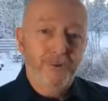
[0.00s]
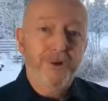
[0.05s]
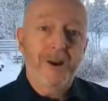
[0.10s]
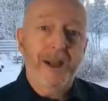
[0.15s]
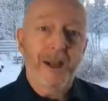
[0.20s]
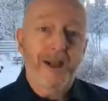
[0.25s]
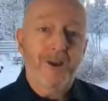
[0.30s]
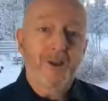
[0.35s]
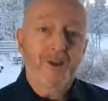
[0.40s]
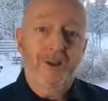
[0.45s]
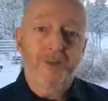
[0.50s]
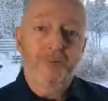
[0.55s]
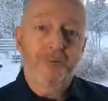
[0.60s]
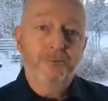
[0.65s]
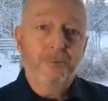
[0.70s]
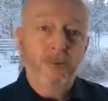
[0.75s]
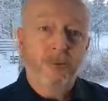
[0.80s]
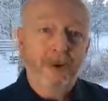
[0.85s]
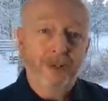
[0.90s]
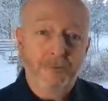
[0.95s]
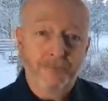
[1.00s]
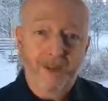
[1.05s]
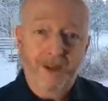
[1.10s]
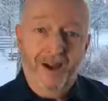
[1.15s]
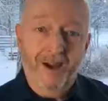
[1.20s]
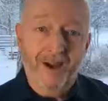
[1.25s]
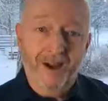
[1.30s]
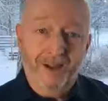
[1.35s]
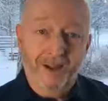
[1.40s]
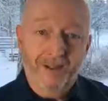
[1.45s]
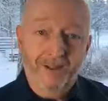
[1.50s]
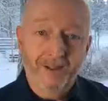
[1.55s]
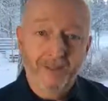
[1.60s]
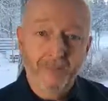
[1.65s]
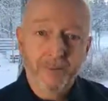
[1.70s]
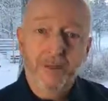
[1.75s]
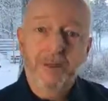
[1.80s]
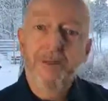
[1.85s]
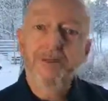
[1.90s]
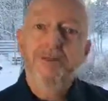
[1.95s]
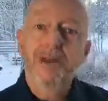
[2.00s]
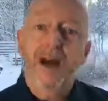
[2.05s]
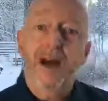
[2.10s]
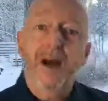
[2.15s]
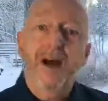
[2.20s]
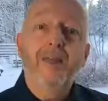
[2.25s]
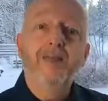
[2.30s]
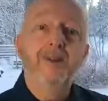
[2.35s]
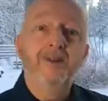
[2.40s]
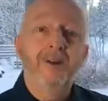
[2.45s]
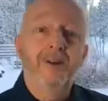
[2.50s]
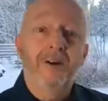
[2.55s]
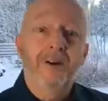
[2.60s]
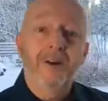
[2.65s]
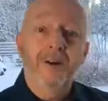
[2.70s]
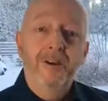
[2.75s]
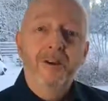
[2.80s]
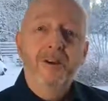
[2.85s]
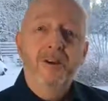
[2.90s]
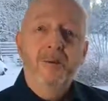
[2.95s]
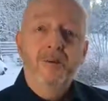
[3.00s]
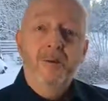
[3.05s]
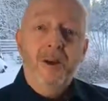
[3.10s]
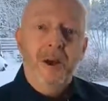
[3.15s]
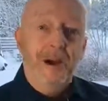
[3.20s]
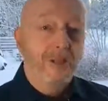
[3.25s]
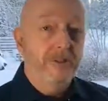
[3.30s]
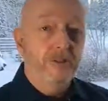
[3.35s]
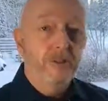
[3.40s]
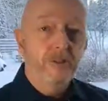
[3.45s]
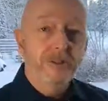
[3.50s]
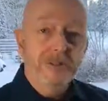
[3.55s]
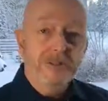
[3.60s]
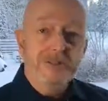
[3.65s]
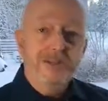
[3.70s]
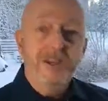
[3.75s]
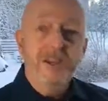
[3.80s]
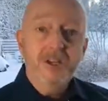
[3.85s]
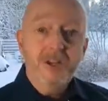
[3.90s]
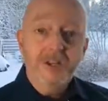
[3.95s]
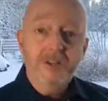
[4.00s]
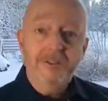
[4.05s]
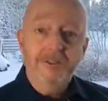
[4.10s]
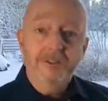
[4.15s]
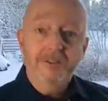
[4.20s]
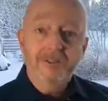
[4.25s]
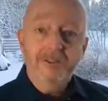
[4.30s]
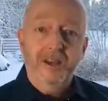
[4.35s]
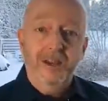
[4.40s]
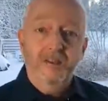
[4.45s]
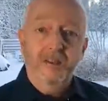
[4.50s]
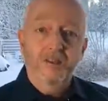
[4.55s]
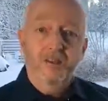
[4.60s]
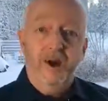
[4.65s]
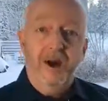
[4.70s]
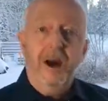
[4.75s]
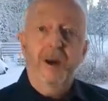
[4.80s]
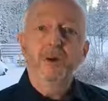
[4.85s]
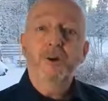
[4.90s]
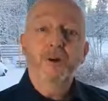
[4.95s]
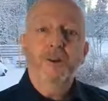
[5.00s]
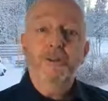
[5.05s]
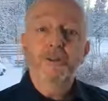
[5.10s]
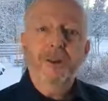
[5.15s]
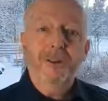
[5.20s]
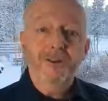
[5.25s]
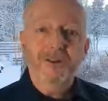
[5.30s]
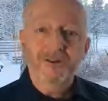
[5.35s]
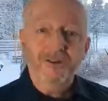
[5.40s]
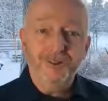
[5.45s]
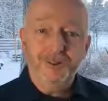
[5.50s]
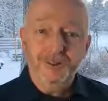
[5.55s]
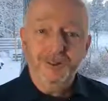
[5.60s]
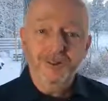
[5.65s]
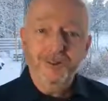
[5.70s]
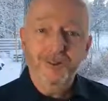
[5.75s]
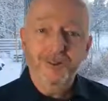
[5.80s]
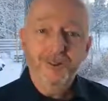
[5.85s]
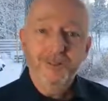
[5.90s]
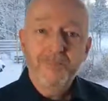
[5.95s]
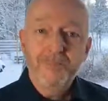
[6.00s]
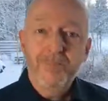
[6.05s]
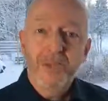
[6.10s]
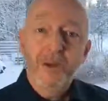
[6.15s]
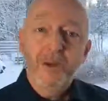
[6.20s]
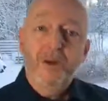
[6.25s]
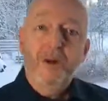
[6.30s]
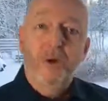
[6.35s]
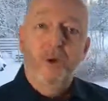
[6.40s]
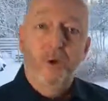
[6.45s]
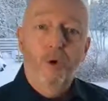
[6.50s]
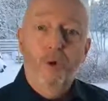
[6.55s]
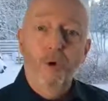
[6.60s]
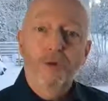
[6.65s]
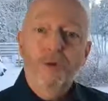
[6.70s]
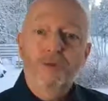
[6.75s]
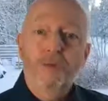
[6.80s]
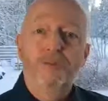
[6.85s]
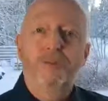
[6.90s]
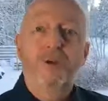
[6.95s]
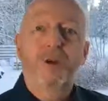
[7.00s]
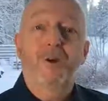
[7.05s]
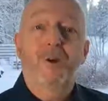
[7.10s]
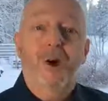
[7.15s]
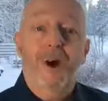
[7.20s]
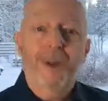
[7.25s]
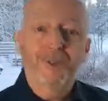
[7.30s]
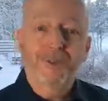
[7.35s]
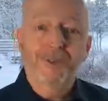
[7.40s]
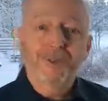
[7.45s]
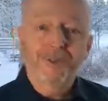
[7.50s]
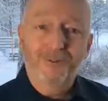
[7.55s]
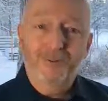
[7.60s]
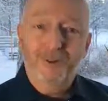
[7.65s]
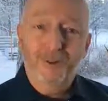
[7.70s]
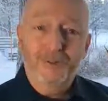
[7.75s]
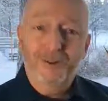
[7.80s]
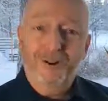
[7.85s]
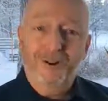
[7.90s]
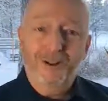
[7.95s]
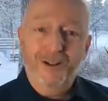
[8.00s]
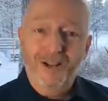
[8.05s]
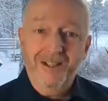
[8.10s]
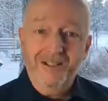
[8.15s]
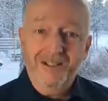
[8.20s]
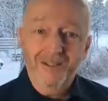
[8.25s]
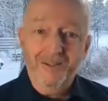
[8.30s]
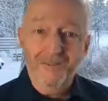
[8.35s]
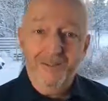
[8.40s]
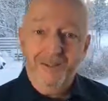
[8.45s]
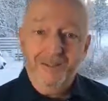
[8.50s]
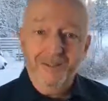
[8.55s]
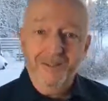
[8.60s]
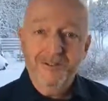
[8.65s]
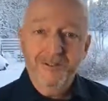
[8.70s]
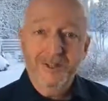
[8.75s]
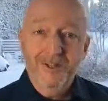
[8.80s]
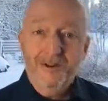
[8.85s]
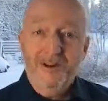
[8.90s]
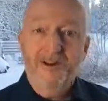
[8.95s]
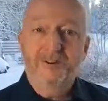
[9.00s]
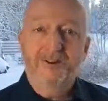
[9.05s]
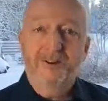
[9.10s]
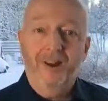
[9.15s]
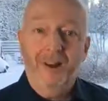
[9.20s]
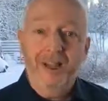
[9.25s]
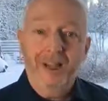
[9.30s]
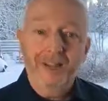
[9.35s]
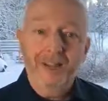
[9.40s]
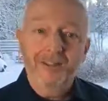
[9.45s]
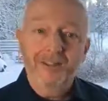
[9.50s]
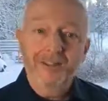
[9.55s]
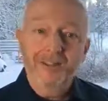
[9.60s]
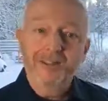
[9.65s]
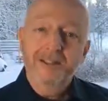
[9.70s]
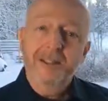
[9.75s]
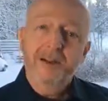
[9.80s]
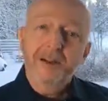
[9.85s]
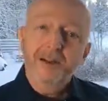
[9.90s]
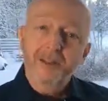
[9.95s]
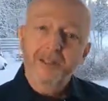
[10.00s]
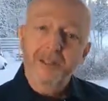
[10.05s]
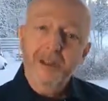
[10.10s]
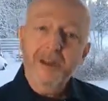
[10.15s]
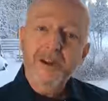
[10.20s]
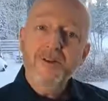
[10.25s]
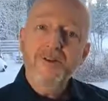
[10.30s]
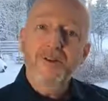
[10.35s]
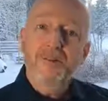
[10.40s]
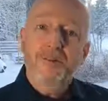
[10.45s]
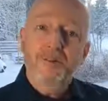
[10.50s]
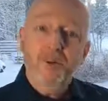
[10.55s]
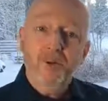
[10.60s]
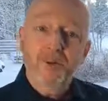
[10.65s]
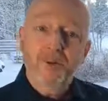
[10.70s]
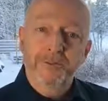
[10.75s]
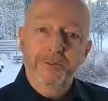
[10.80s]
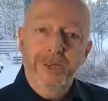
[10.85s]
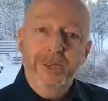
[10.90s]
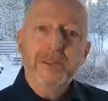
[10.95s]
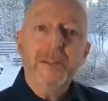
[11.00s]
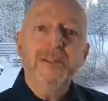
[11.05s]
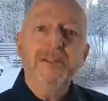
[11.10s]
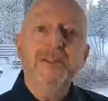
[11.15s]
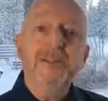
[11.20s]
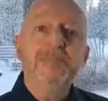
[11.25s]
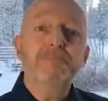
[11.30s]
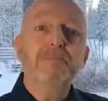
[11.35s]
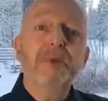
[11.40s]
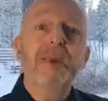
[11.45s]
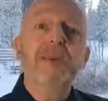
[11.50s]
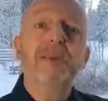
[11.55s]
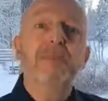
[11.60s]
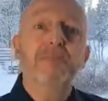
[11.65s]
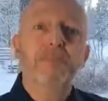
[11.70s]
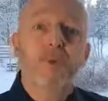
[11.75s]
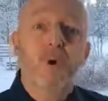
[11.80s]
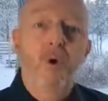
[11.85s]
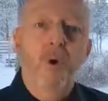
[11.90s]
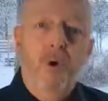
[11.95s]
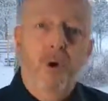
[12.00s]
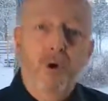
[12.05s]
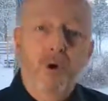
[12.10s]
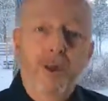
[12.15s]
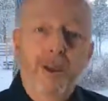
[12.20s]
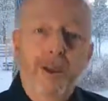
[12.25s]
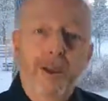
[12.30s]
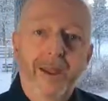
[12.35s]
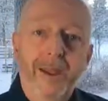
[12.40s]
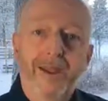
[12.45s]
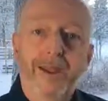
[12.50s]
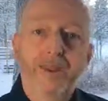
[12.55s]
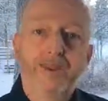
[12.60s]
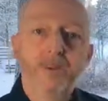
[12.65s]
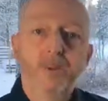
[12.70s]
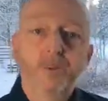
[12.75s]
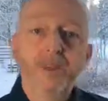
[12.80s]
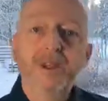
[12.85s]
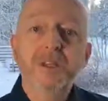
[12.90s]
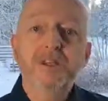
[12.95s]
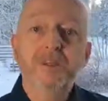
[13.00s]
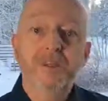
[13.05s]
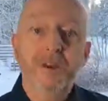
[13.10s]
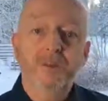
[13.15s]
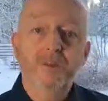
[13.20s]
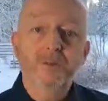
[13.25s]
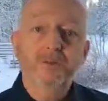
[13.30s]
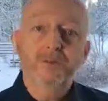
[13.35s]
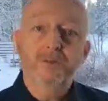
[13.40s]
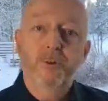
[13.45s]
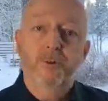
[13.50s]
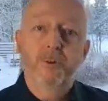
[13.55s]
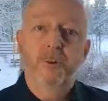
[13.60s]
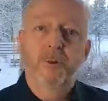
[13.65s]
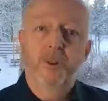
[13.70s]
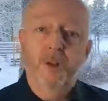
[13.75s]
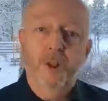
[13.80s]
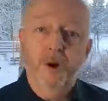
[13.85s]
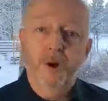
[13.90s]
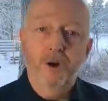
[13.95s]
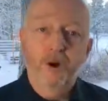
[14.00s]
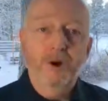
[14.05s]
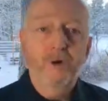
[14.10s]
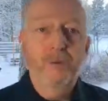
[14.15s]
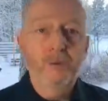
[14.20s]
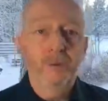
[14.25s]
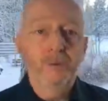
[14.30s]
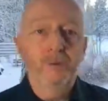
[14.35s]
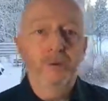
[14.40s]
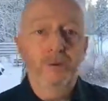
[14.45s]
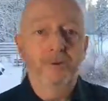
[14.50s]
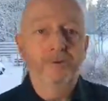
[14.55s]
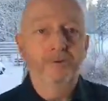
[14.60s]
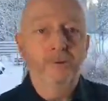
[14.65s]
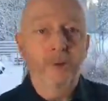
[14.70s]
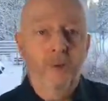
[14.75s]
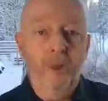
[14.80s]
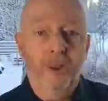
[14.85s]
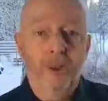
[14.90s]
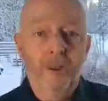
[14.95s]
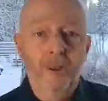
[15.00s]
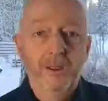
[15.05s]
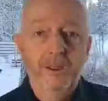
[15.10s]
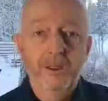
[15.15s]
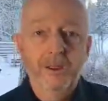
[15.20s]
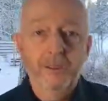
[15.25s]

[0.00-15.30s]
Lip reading: we're actually falling behind, because other organizations, our competitors, or the requirements from our customers, our clients, they are improving, they expect more. And if we don't follow along, we will fall